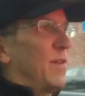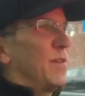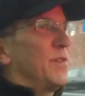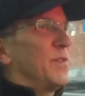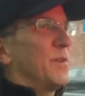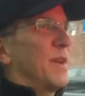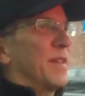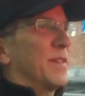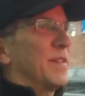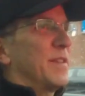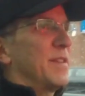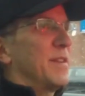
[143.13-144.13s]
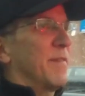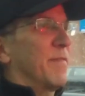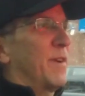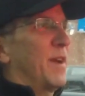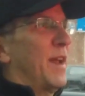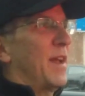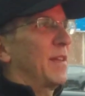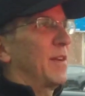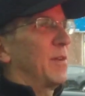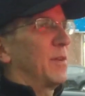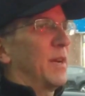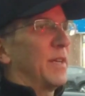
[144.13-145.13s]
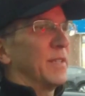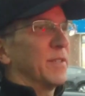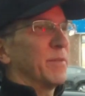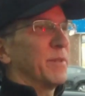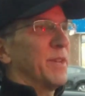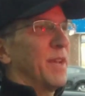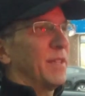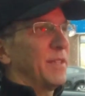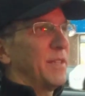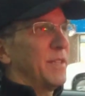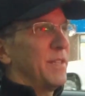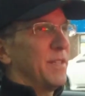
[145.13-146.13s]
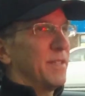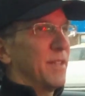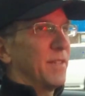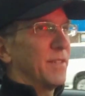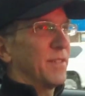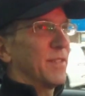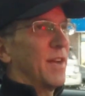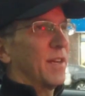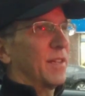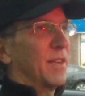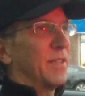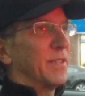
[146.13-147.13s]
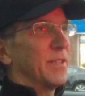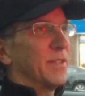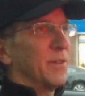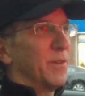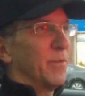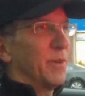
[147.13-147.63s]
you do get the different halo lights with the LEDs than the stock lights too,